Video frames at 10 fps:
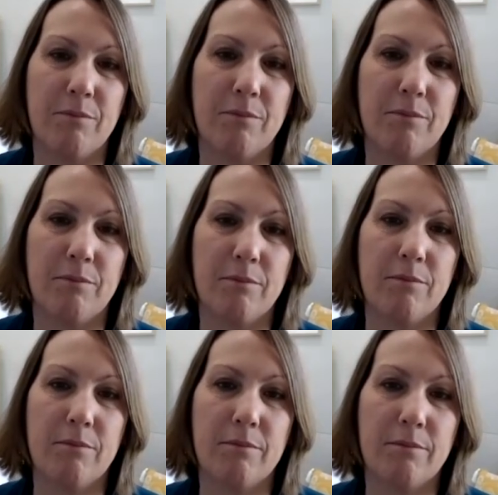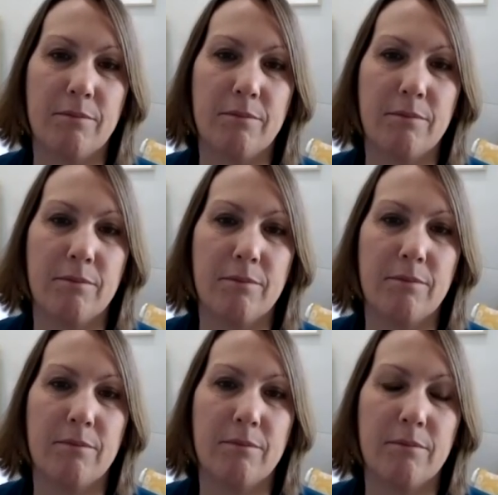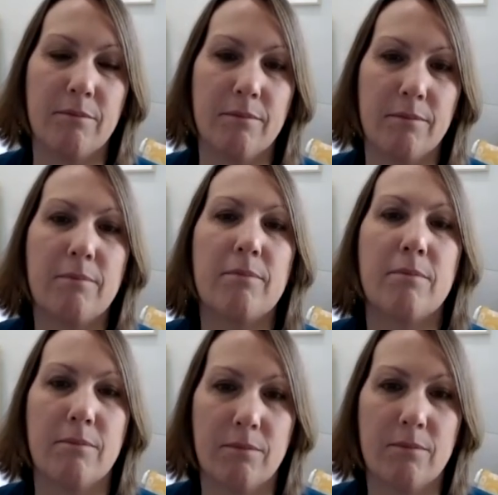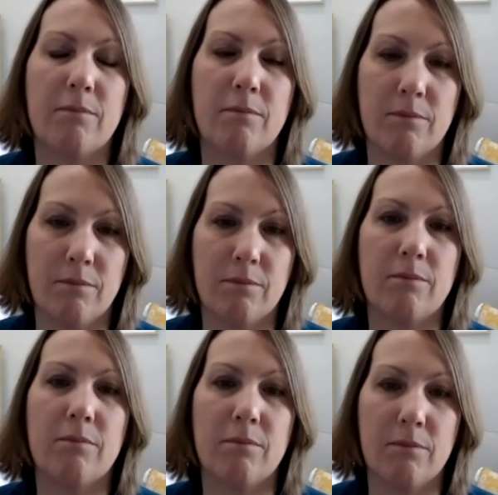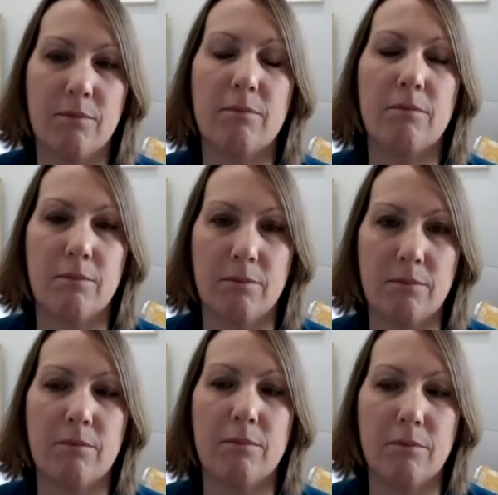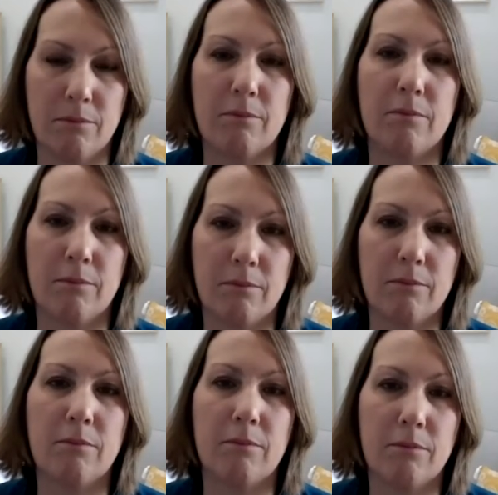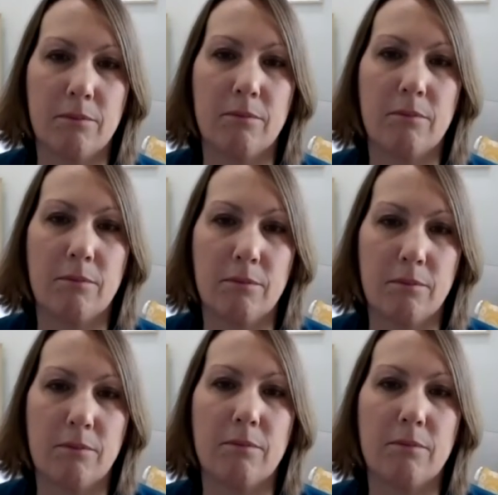This person isn't speaking.